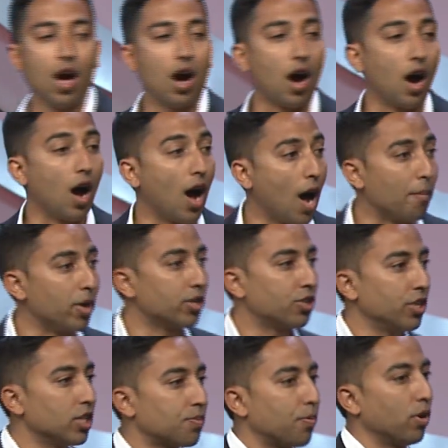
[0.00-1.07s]
I'm
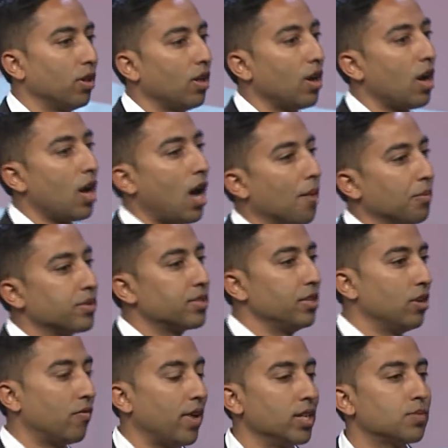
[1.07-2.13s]
Ashish Birla. I'm the
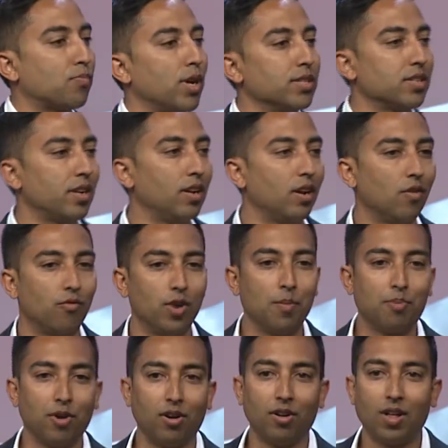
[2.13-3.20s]
Senior Vice President of
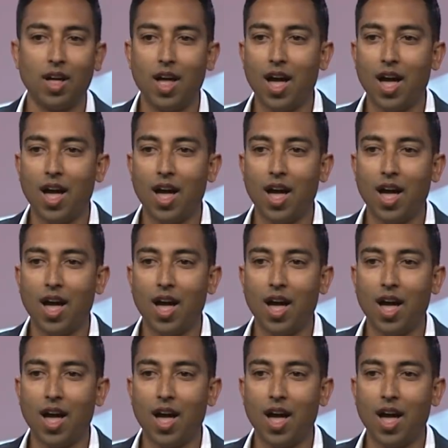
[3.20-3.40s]
Ripple.